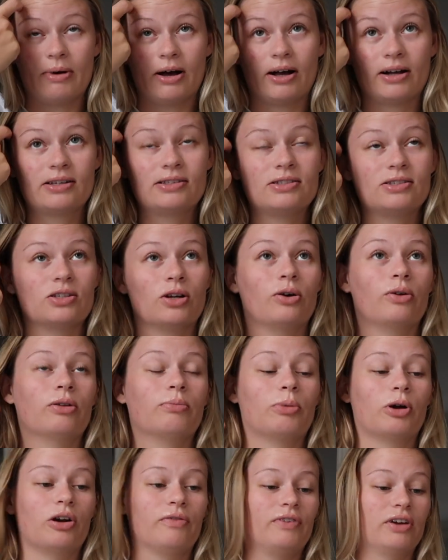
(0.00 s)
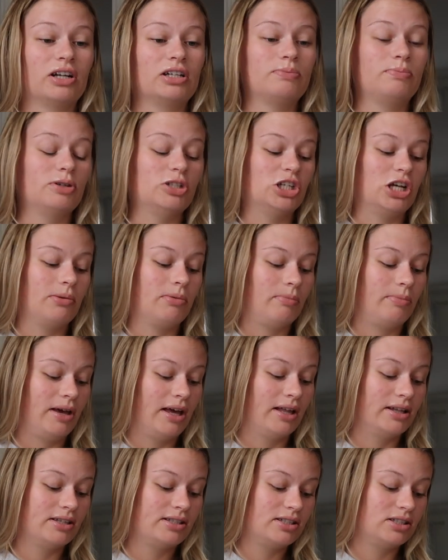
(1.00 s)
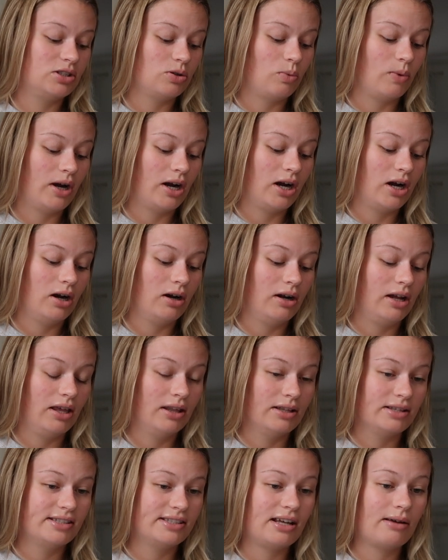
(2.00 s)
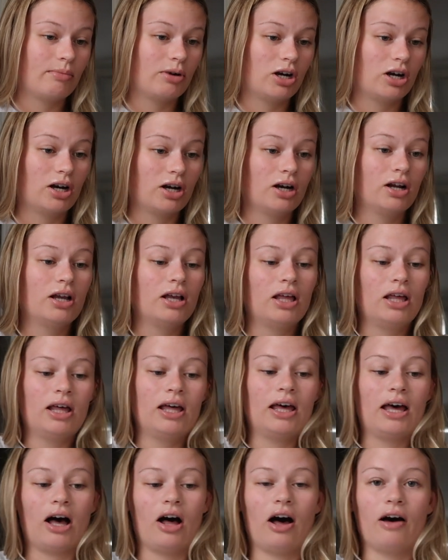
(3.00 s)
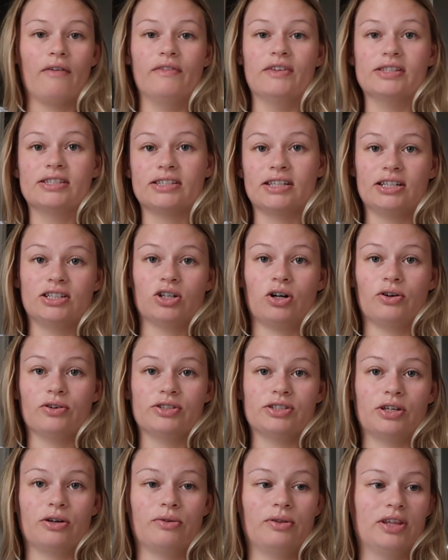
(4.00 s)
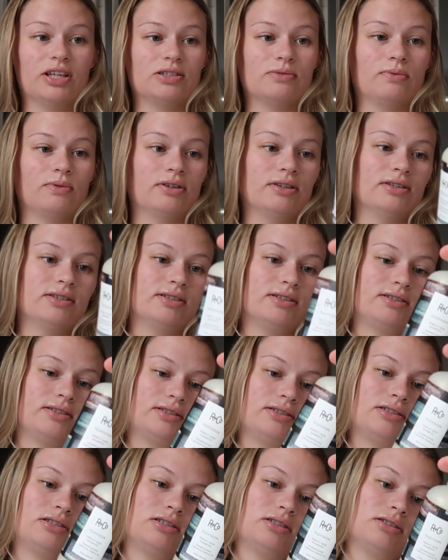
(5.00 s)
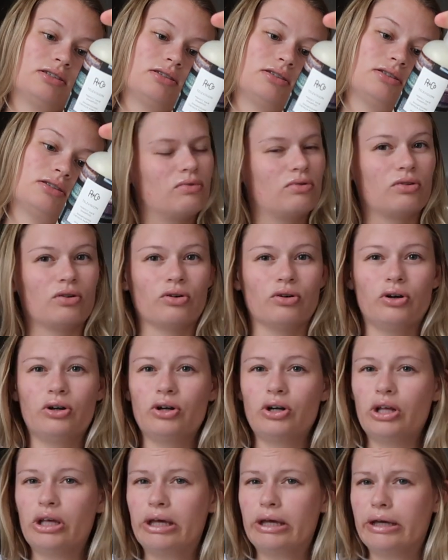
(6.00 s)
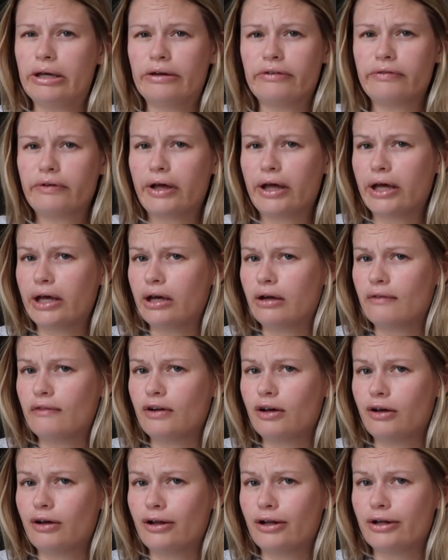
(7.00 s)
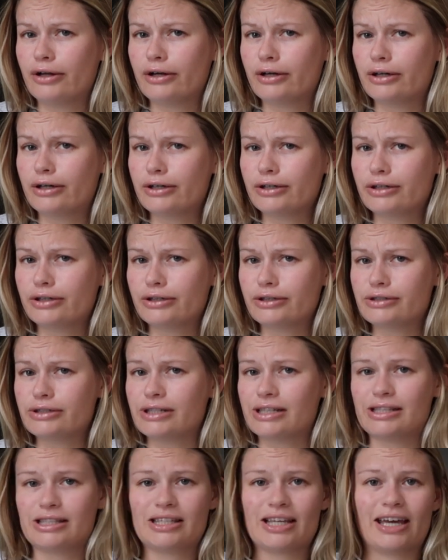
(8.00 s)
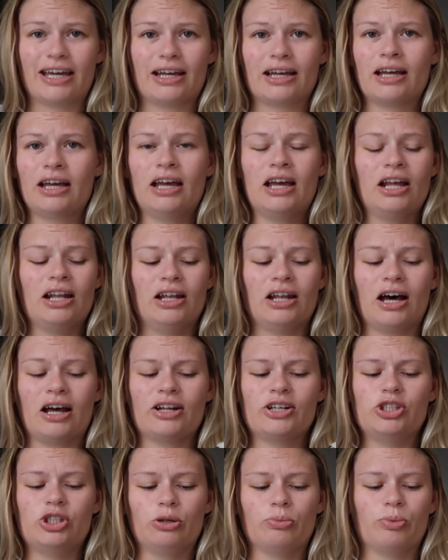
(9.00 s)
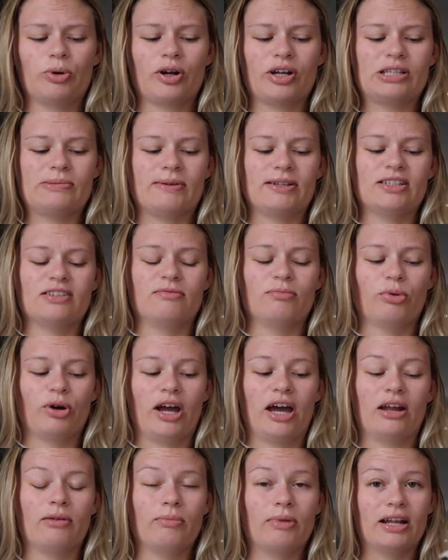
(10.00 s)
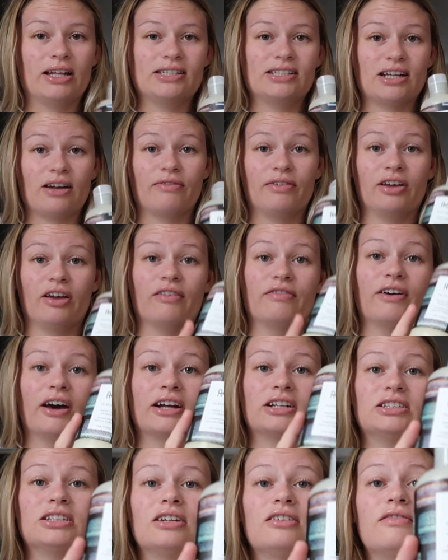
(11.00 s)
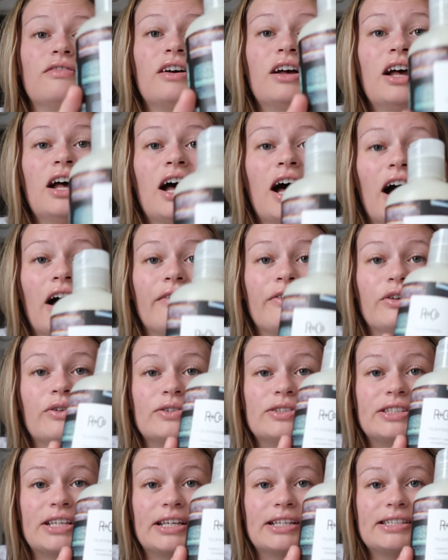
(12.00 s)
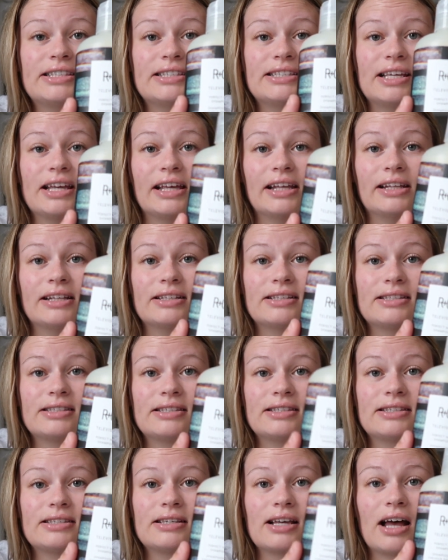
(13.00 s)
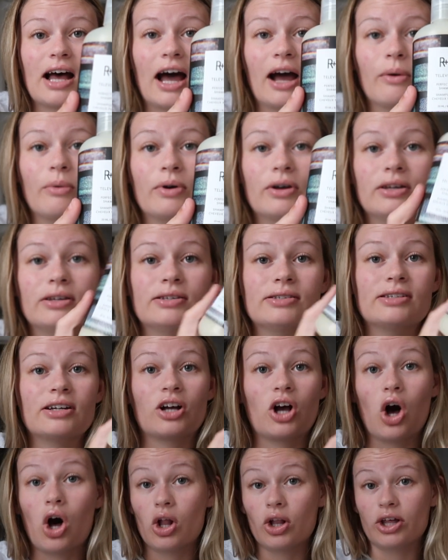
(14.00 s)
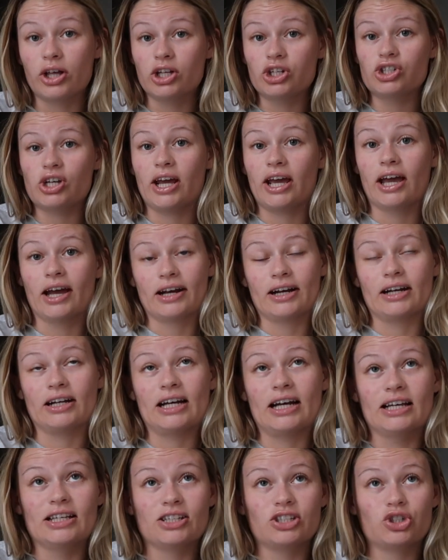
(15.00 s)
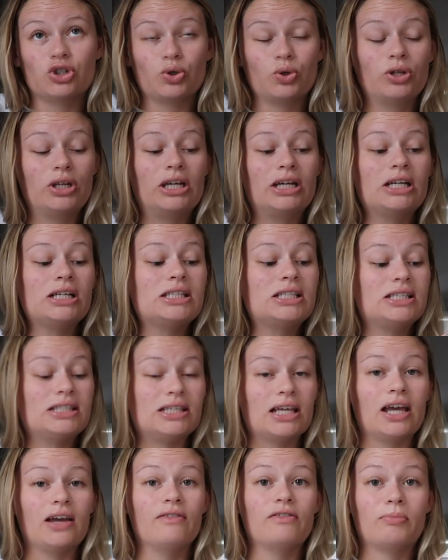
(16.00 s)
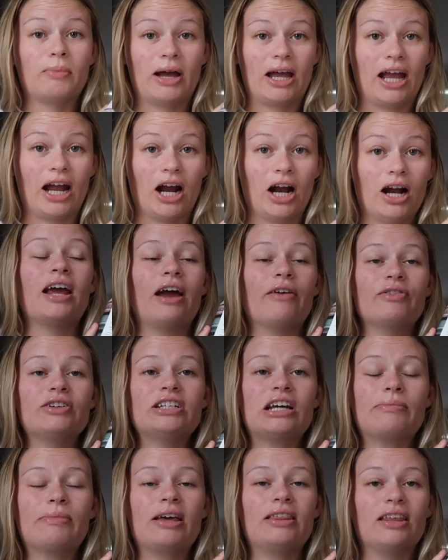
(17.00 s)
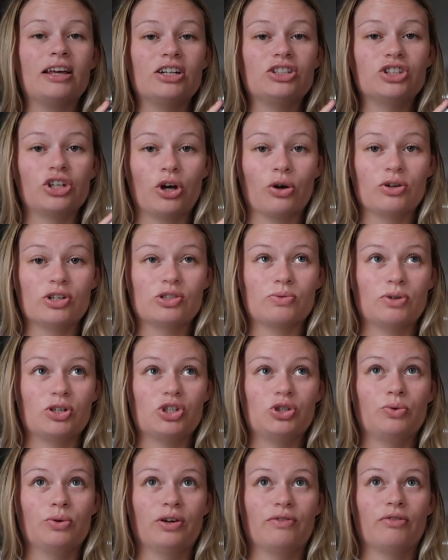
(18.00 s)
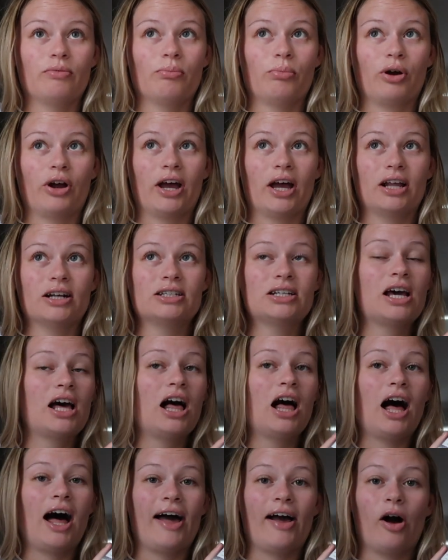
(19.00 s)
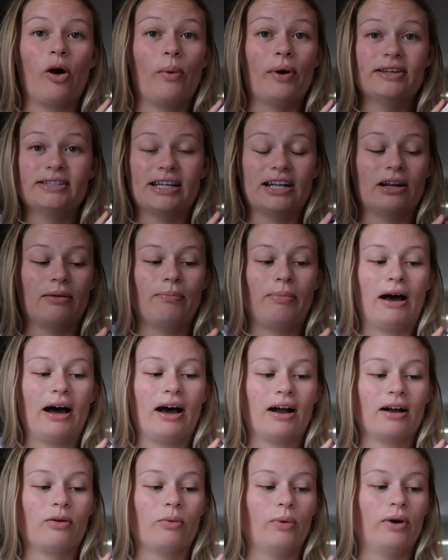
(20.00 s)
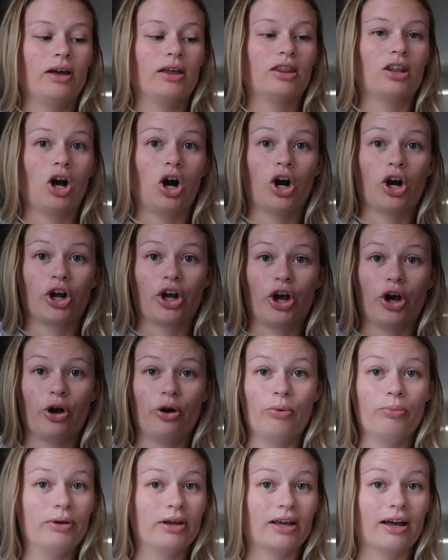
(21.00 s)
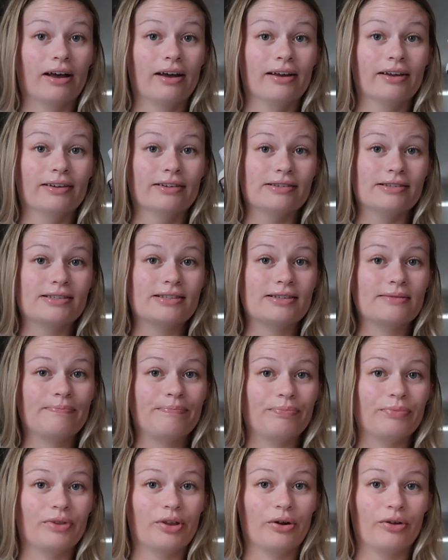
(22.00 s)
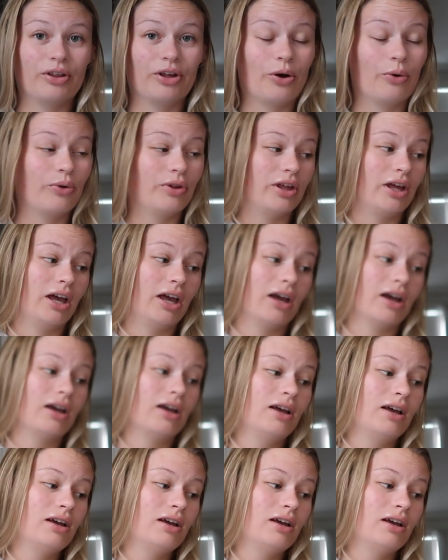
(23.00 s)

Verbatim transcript: bucks, so the perfect pajama pants to wear in the summer. I'll have this linked also. This was $35. It's like not a super expensive brand, but it's definitely effective. I've used this since I was in college and it has truly saved my hair. Every time I think to go to switch to a different brand, I always end up back with R & Co because they're the only